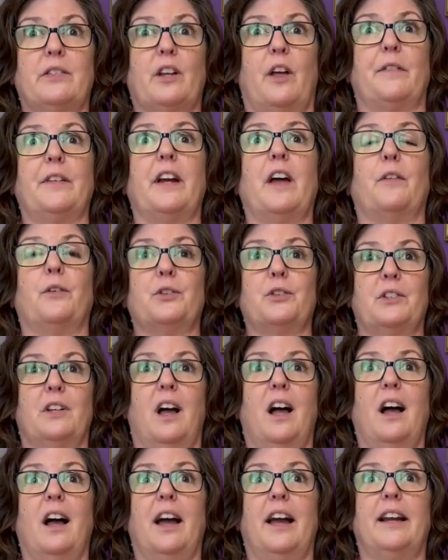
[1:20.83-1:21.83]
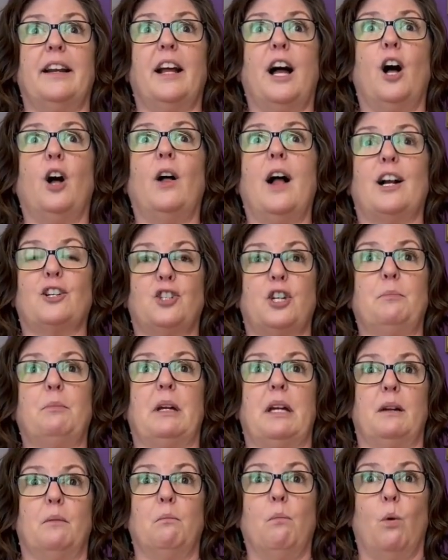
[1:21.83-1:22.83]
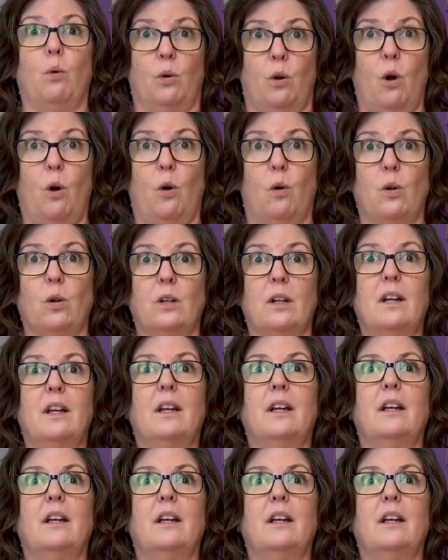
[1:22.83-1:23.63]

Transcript: On the other side, I'll actually be more whole.